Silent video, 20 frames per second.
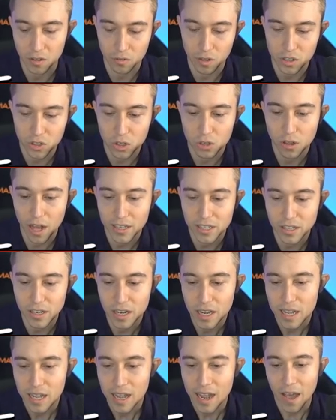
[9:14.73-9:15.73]
on the Elixir
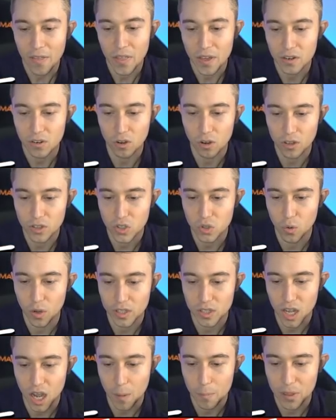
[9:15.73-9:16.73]
Collector. And then also
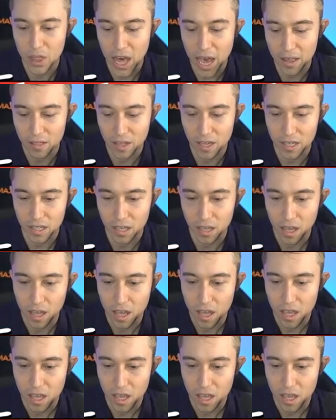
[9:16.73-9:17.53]
on top of that, like,